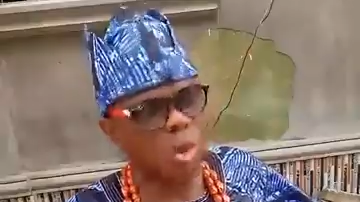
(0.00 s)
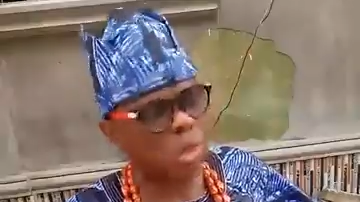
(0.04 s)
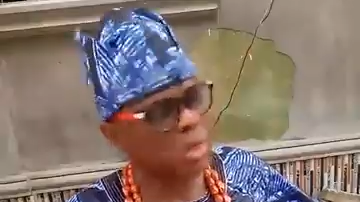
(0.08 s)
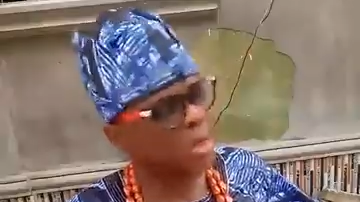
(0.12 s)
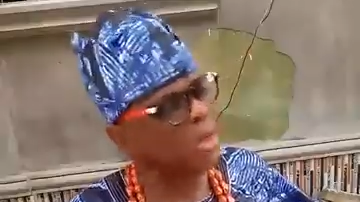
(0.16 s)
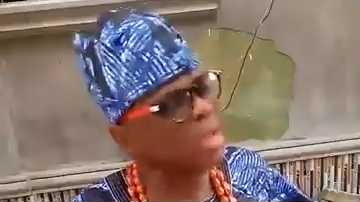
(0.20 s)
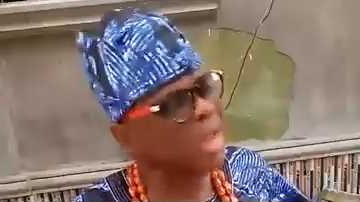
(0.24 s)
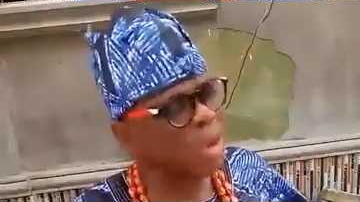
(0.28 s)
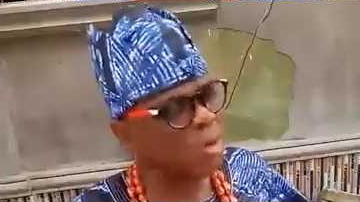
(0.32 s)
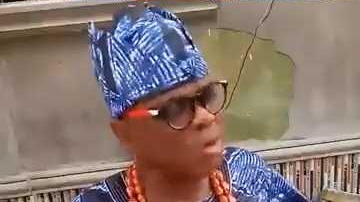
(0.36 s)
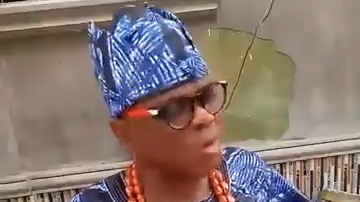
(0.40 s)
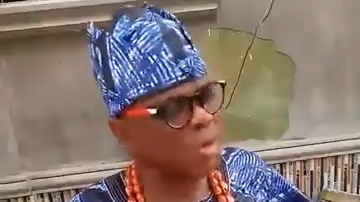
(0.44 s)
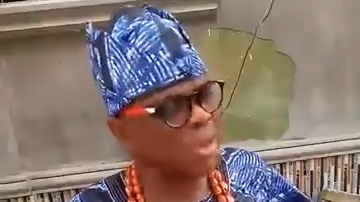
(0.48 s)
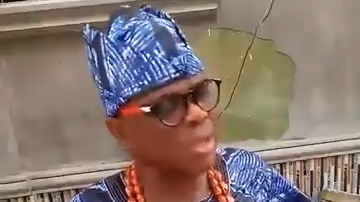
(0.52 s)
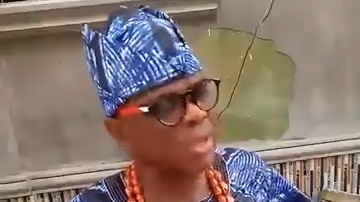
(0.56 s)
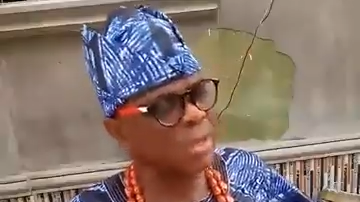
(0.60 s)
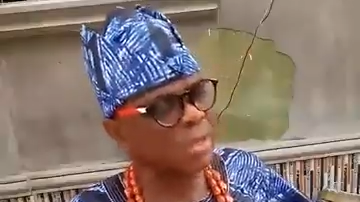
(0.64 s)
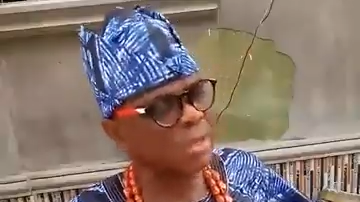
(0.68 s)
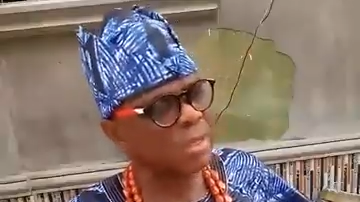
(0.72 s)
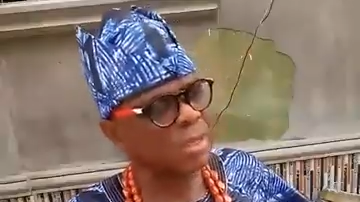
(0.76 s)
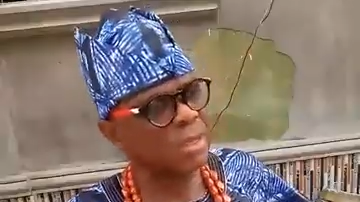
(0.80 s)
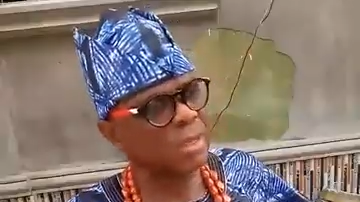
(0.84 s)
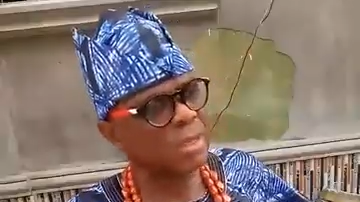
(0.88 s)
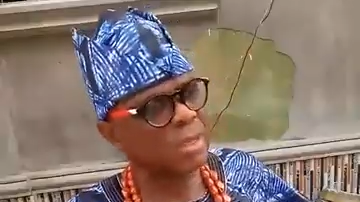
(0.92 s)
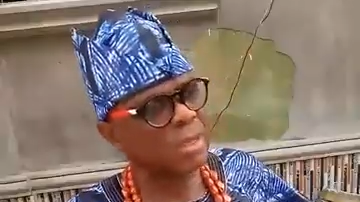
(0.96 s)
work that way.
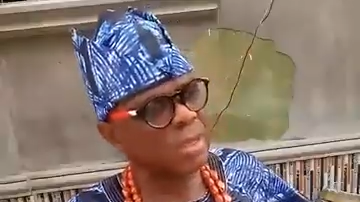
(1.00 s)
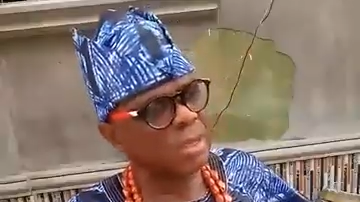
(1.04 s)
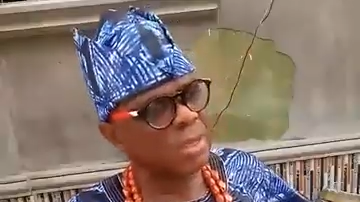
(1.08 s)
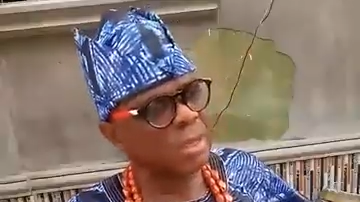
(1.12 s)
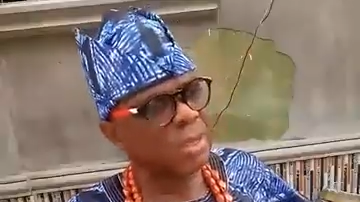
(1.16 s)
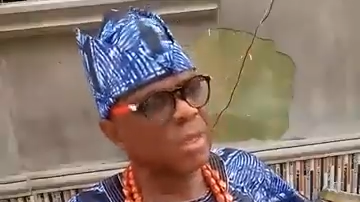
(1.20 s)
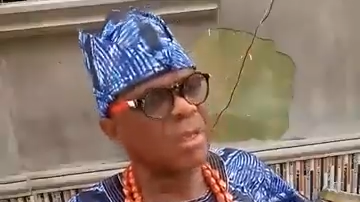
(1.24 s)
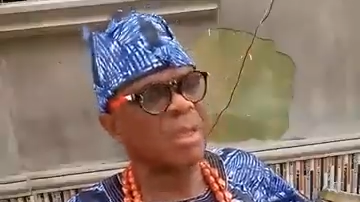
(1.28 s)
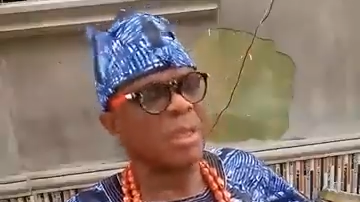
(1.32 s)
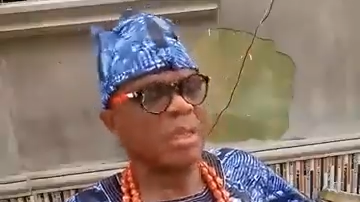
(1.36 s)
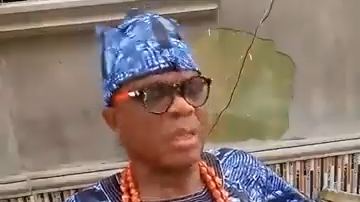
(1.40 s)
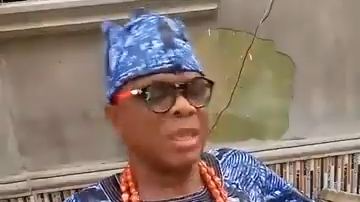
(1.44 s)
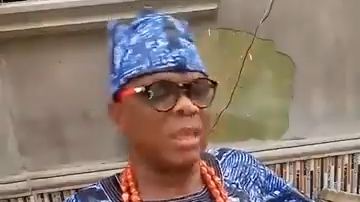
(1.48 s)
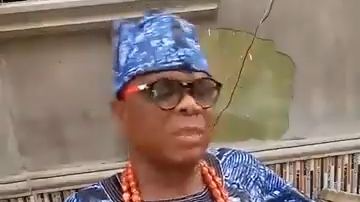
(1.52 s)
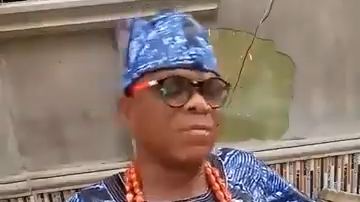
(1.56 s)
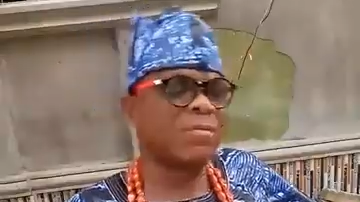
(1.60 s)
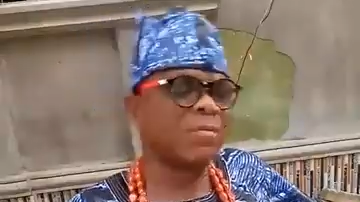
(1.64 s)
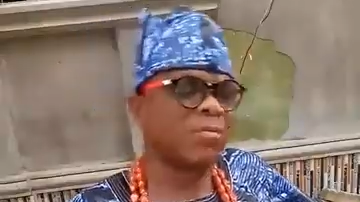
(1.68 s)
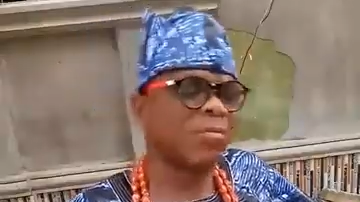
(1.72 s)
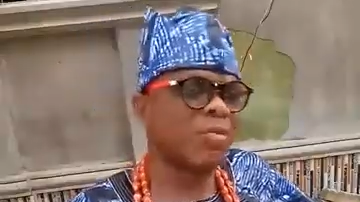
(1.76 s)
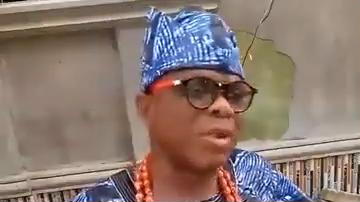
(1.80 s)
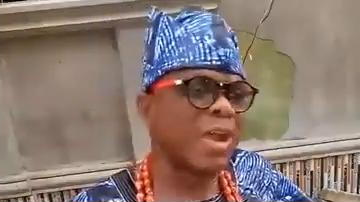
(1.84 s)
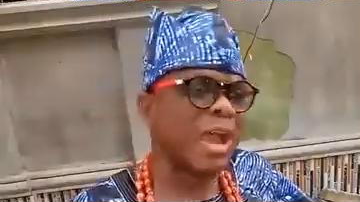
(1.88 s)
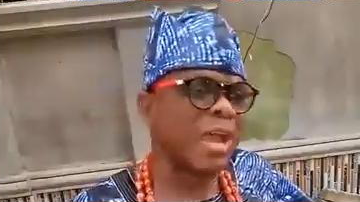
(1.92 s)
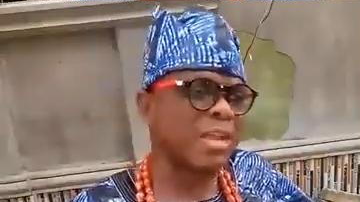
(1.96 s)

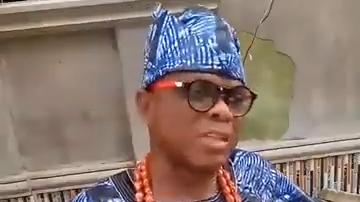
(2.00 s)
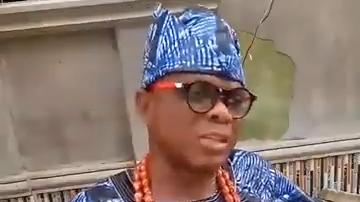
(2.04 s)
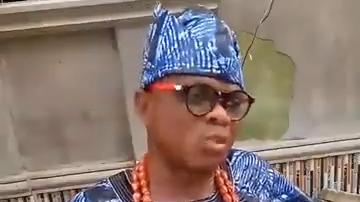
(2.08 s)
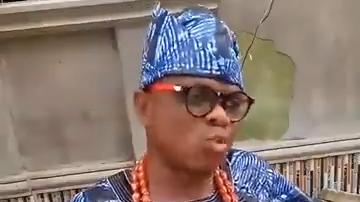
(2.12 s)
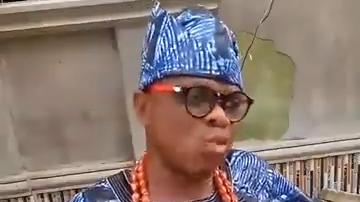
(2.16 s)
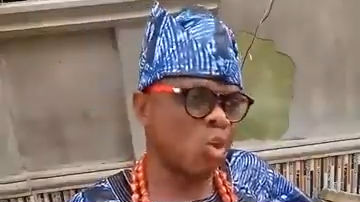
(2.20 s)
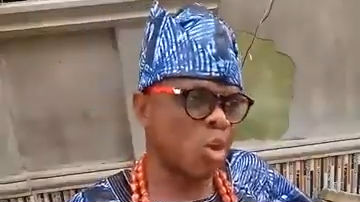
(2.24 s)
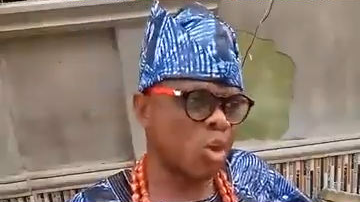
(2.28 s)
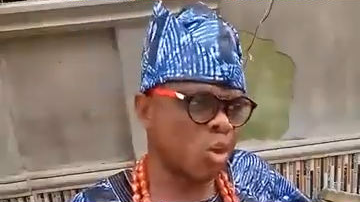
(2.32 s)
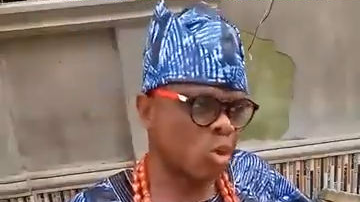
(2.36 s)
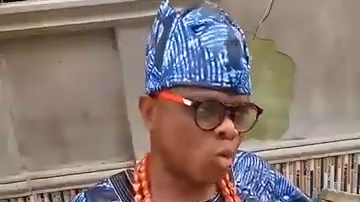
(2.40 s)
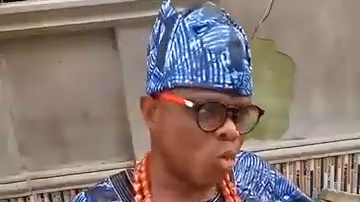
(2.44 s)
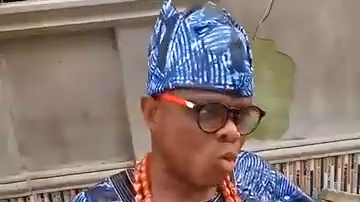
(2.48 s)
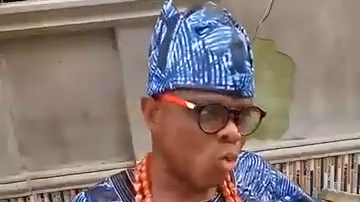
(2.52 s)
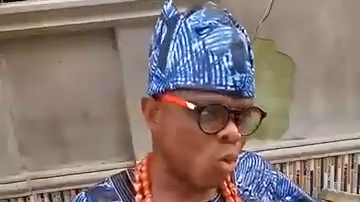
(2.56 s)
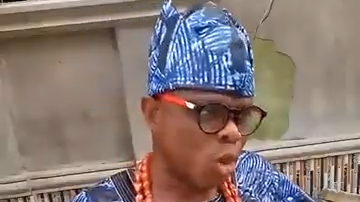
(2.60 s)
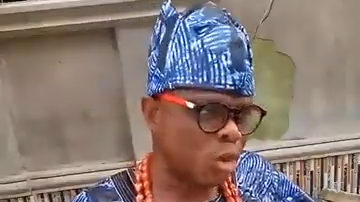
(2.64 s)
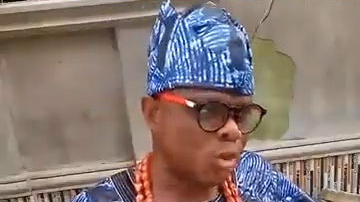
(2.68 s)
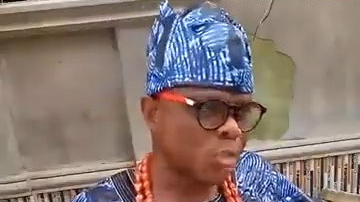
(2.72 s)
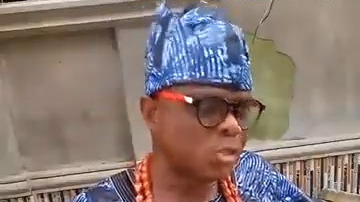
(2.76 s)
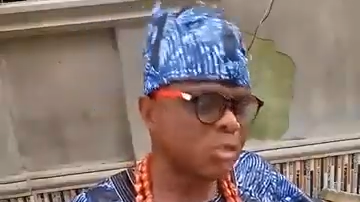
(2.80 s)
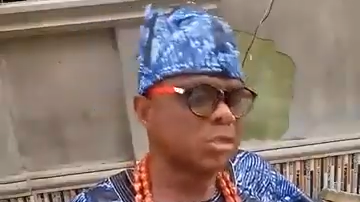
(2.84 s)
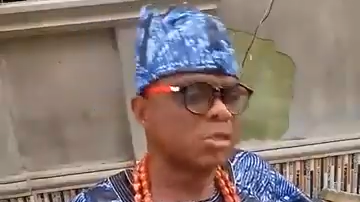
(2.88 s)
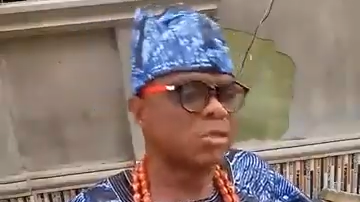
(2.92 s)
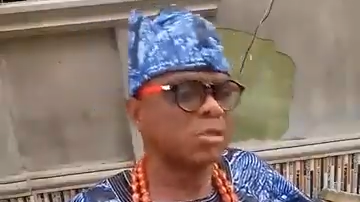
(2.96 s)
If that is what you
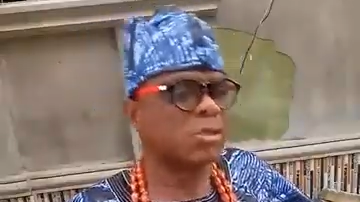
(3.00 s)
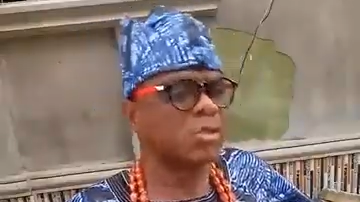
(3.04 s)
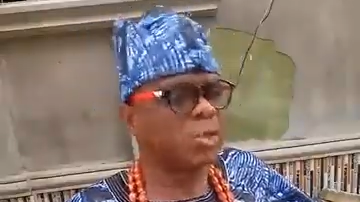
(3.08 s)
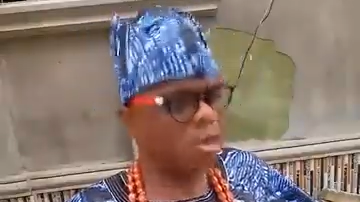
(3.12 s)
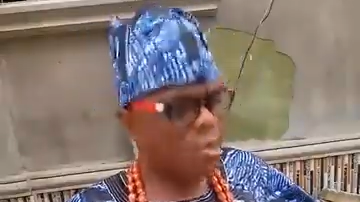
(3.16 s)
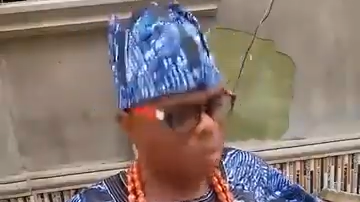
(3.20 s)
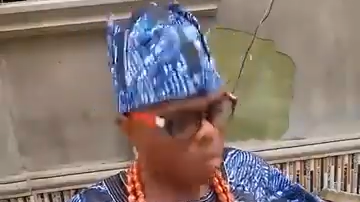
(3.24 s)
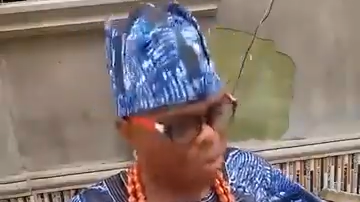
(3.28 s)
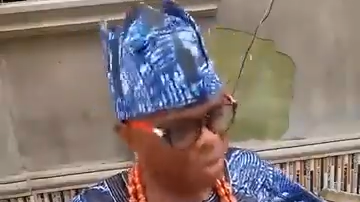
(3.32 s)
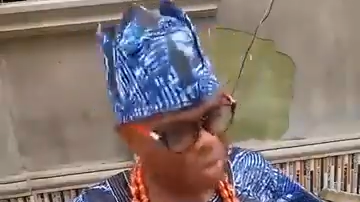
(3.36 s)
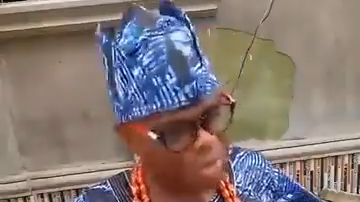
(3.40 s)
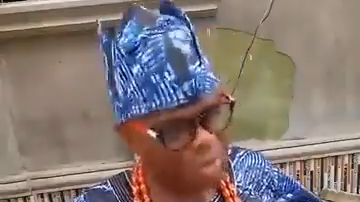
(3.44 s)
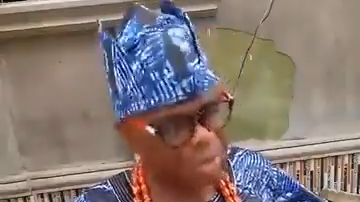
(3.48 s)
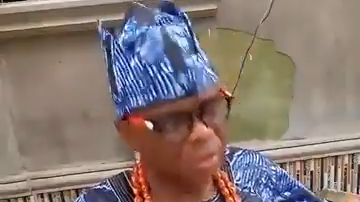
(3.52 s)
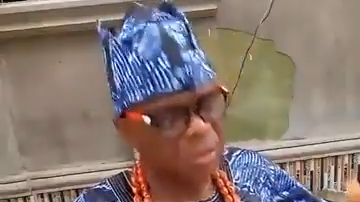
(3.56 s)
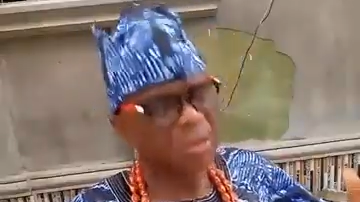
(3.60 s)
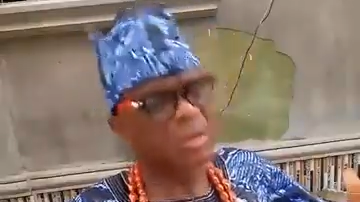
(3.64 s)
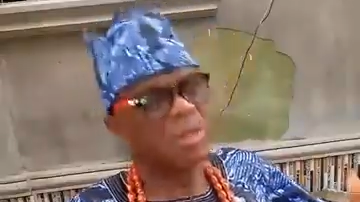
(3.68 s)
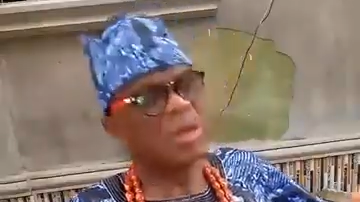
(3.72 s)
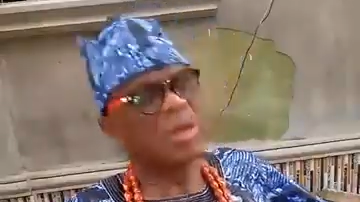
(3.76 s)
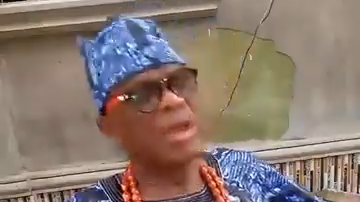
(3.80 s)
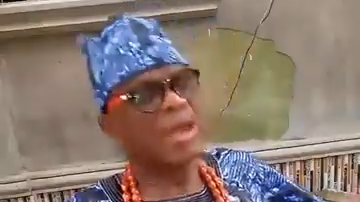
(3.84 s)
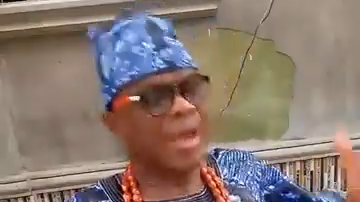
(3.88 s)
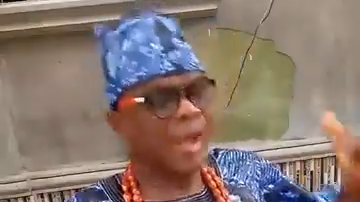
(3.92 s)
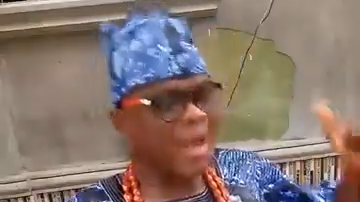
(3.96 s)
want, don't worry.
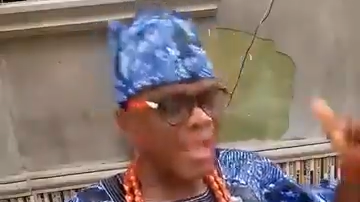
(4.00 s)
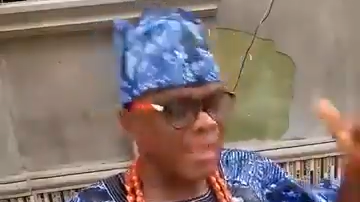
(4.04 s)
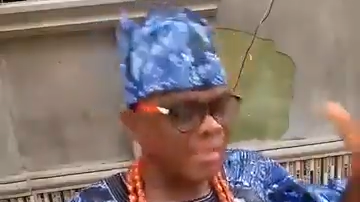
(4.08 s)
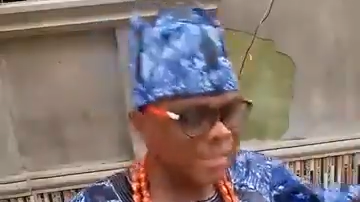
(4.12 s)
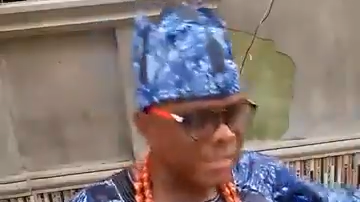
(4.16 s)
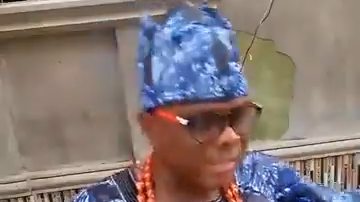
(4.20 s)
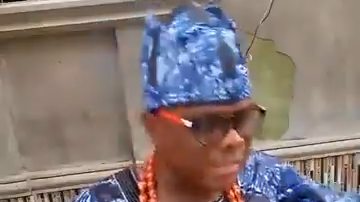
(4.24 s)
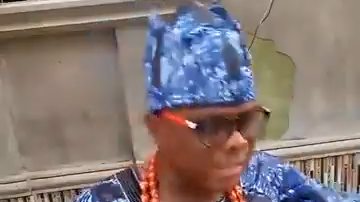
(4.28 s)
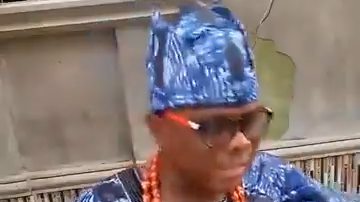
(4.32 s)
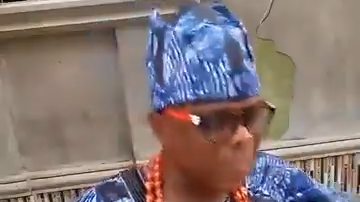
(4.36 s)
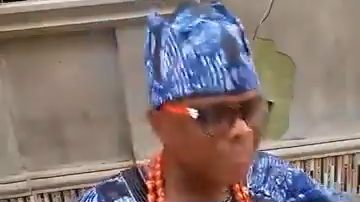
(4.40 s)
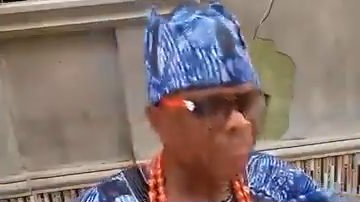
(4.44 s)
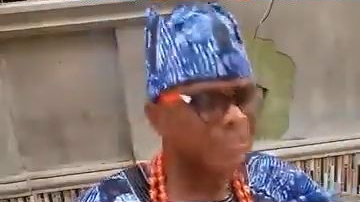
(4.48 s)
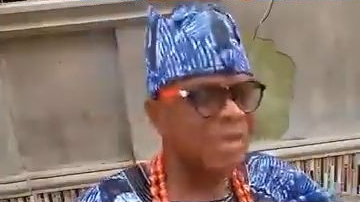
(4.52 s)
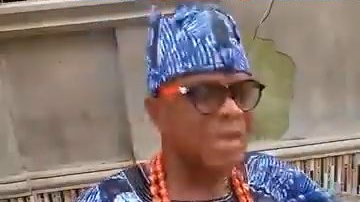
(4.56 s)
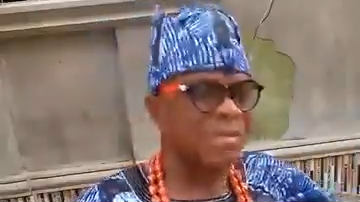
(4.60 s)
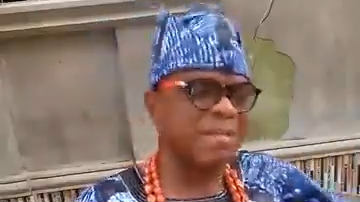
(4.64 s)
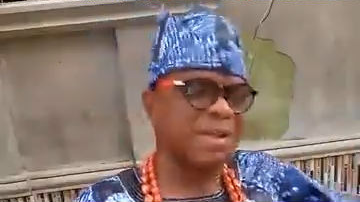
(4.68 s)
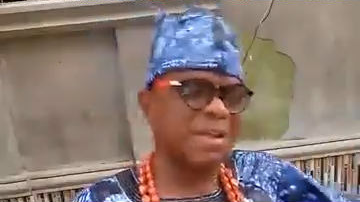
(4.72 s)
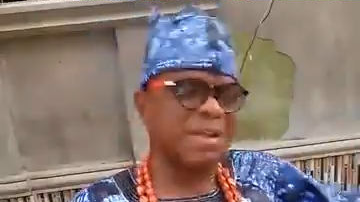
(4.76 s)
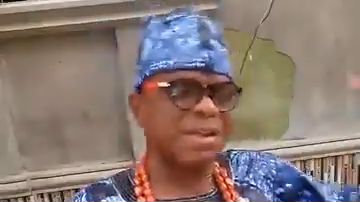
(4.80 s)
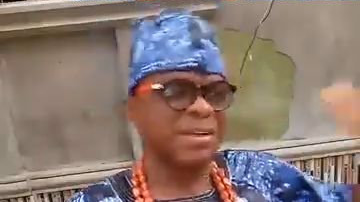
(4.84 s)
Let's give them